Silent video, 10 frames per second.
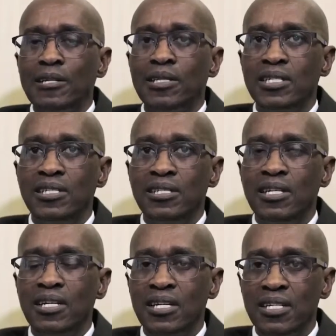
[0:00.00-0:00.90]
That is the
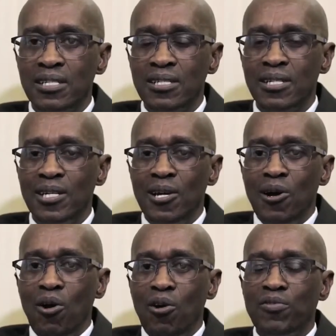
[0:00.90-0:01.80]
risk
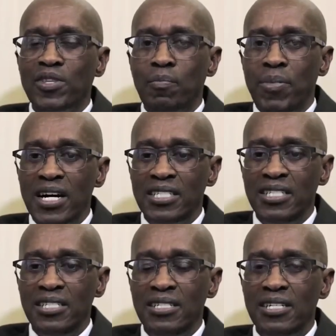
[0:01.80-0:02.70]
of the
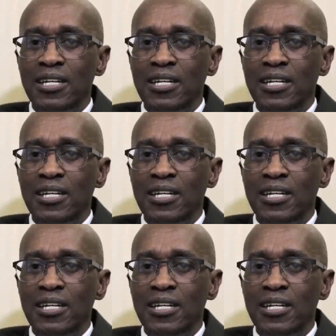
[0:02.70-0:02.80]
party